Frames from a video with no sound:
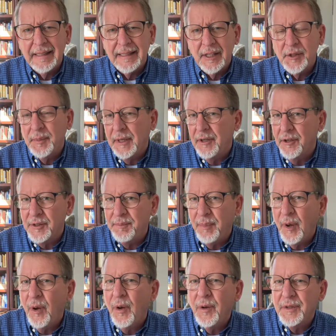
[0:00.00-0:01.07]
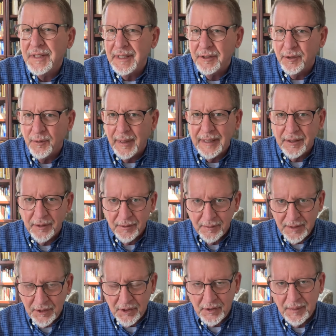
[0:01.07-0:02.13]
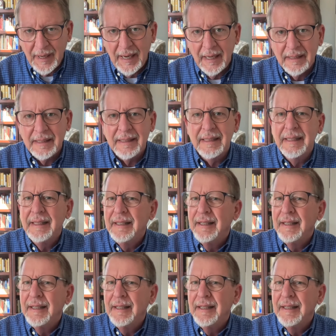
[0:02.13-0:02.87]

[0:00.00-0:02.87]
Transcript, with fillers: is this because Paul's in greater distress,